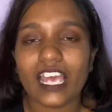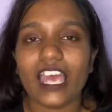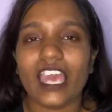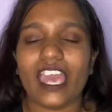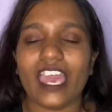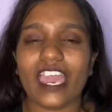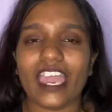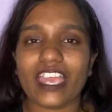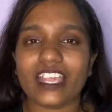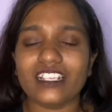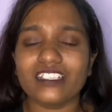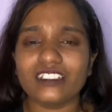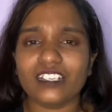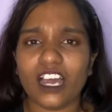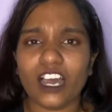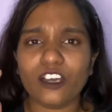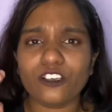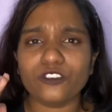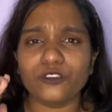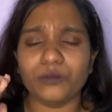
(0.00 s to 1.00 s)
and
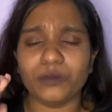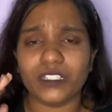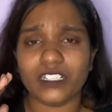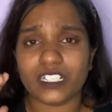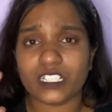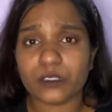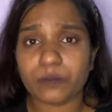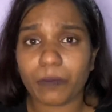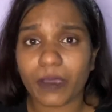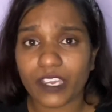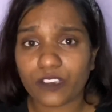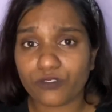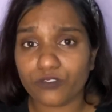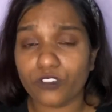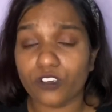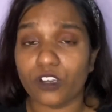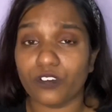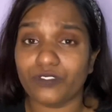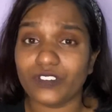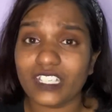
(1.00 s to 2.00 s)
how to be respectful
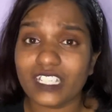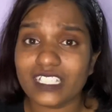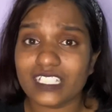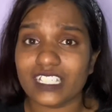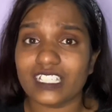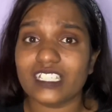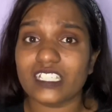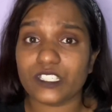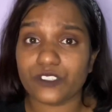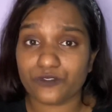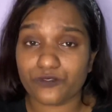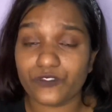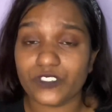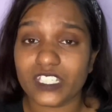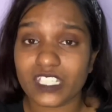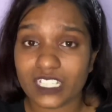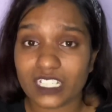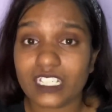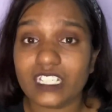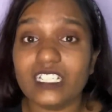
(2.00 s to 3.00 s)
of each other's
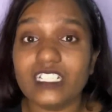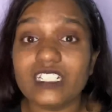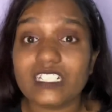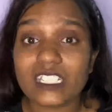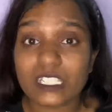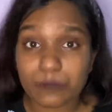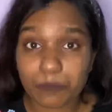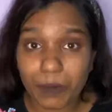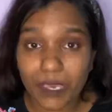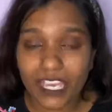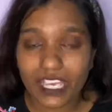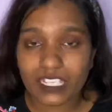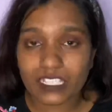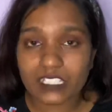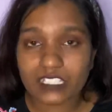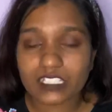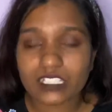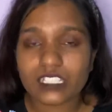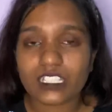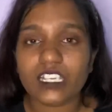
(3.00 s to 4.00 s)
physical space.